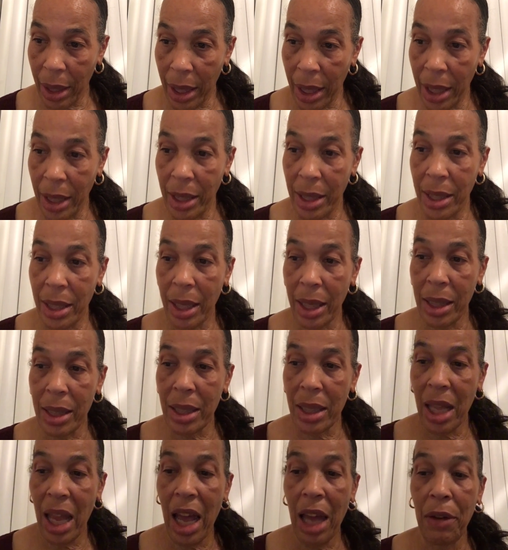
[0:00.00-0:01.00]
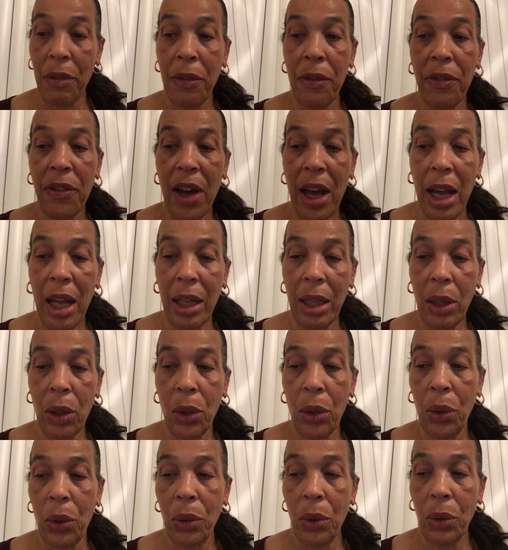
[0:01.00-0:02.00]
it does not
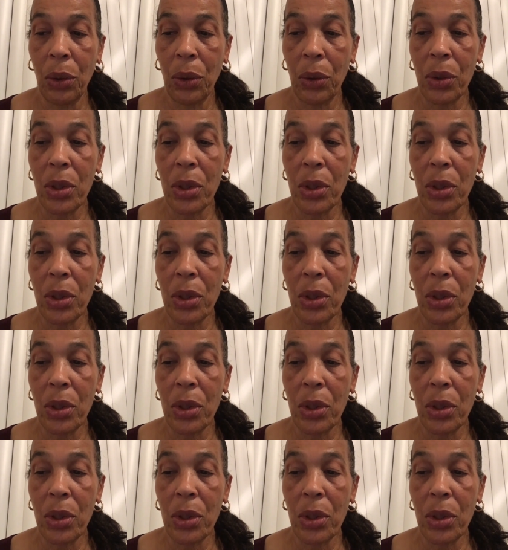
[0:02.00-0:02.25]
follow,